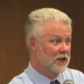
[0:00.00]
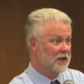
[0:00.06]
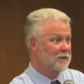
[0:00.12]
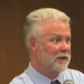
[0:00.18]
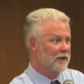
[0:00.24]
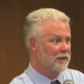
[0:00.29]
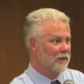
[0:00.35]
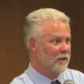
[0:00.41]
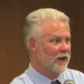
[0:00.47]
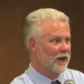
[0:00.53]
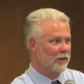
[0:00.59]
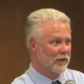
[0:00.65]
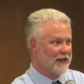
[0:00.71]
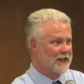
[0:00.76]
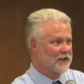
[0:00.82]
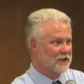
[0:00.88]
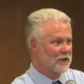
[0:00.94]
just before I
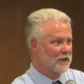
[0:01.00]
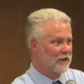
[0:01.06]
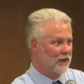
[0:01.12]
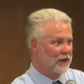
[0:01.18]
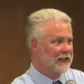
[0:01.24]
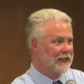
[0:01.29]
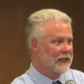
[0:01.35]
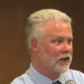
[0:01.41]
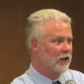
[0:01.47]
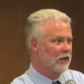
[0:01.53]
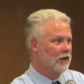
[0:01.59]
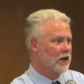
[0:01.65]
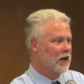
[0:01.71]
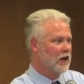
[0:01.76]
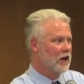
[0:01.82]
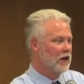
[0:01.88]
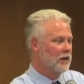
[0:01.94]
raced over here,
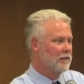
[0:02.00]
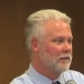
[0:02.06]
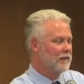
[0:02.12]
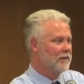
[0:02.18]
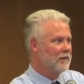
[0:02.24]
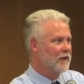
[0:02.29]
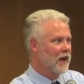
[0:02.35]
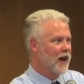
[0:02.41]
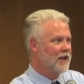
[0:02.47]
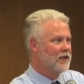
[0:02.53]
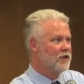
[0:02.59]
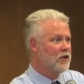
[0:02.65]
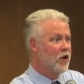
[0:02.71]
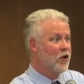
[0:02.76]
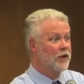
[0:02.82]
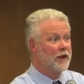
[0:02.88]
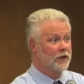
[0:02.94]
um, I
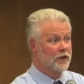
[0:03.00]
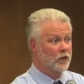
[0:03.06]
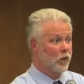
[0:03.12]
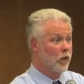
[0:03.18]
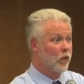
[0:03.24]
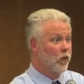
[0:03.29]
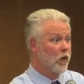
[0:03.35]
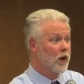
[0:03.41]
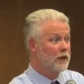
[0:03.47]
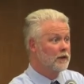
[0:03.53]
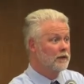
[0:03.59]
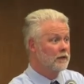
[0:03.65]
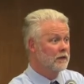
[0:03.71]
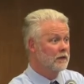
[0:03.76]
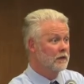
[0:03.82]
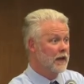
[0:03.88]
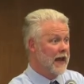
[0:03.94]
know there's
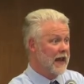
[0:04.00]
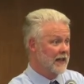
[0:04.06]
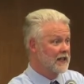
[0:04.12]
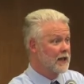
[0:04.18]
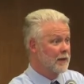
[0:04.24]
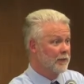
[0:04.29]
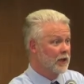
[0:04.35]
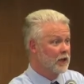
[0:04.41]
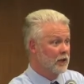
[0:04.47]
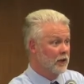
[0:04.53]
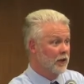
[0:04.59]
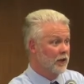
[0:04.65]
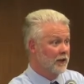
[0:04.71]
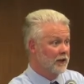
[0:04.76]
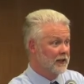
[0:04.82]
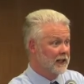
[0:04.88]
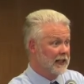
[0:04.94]
one academic
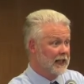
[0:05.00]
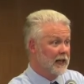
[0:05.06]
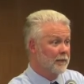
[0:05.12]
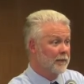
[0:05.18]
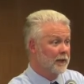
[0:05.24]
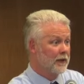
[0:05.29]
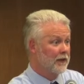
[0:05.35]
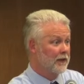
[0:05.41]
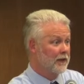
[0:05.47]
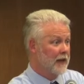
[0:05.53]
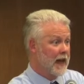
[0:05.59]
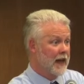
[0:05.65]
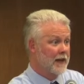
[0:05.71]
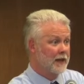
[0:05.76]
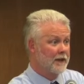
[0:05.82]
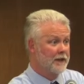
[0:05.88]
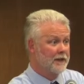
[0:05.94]
unit on campus
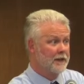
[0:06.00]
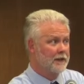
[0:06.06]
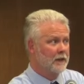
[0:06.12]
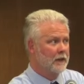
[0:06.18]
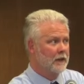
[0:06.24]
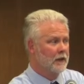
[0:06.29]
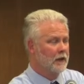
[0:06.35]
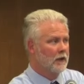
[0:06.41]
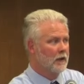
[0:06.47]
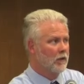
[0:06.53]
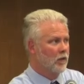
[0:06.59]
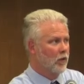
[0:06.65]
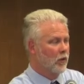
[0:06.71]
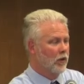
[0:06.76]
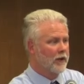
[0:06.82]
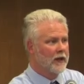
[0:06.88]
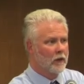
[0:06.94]
that is
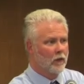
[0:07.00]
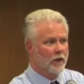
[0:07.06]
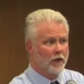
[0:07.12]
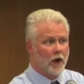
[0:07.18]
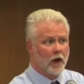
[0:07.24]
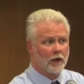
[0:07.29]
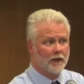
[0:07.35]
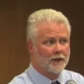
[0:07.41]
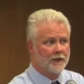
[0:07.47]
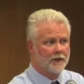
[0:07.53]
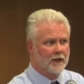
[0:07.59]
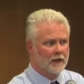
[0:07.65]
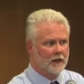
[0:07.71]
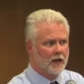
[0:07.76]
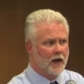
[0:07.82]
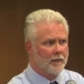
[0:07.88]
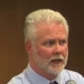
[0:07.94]
working with all its
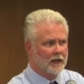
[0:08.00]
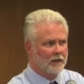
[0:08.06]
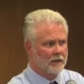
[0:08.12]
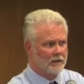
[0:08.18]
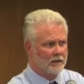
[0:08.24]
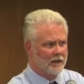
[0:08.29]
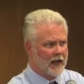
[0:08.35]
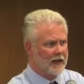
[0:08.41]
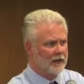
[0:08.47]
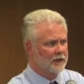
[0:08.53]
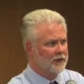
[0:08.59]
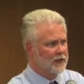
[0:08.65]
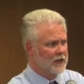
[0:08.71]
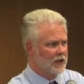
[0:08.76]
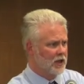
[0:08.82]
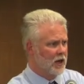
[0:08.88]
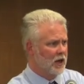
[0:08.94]
incoming
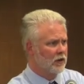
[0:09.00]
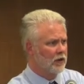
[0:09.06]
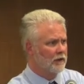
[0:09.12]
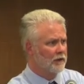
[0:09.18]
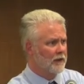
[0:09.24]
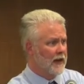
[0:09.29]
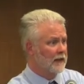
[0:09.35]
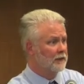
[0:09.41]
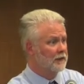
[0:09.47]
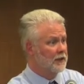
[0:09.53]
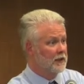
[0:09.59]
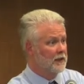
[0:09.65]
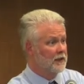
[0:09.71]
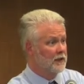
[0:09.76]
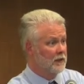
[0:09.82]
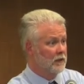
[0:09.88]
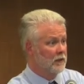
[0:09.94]
faculty and younger faculty
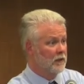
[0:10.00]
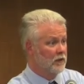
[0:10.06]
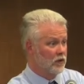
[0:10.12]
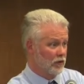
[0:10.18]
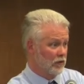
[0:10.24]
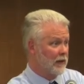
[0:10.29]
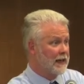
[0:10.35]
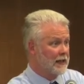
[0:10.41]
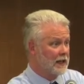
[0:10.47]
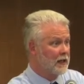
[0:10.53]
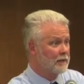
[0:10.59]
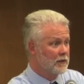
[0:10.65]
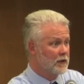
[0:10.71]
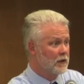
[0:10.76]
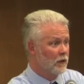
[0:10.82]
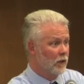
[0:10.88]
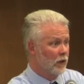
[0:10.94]
to train them
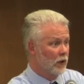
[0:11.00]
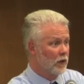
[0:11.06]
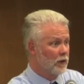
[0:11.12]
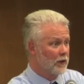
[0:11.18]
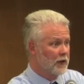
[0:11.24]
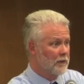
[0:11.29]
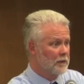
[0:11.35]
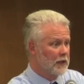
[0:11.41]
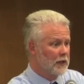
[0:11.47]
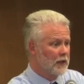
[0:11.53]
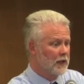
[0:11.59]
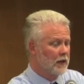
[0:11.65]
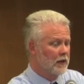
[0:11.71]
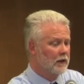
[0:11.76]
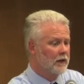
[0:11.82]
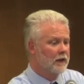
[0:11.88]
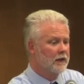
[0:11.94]
to work with the
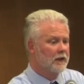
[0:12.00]
media.